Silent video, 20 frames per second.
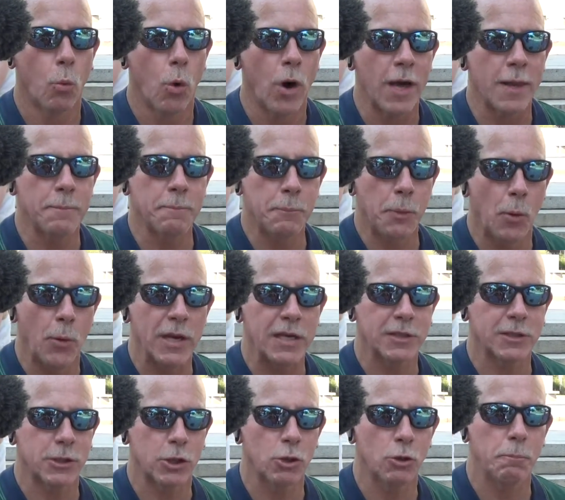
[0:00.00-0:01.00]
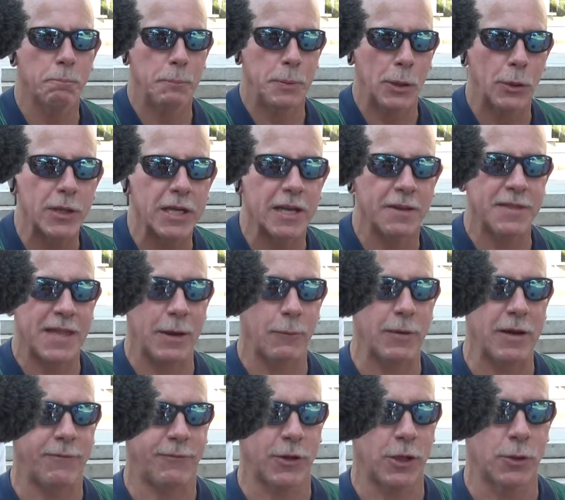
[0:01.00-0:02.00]
$1.2 billion they
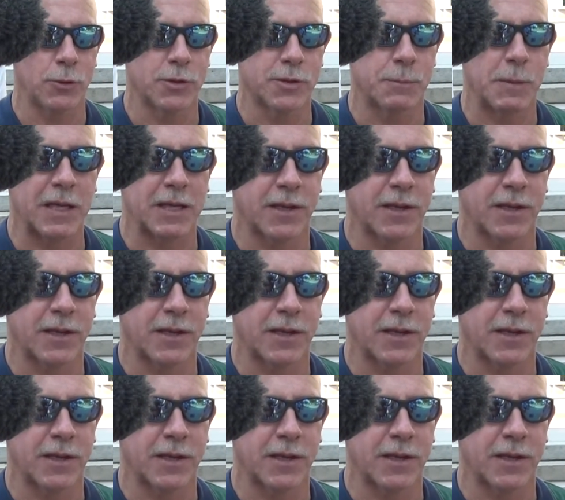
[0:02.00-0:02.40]
refused